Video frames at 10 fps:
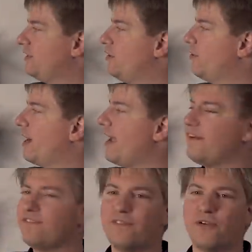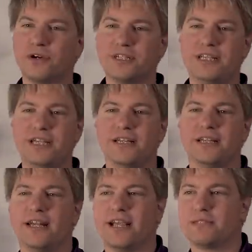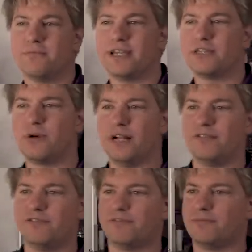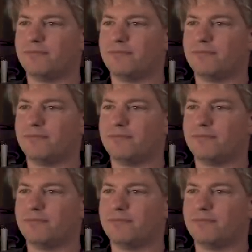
new F14 in X-Plane 12.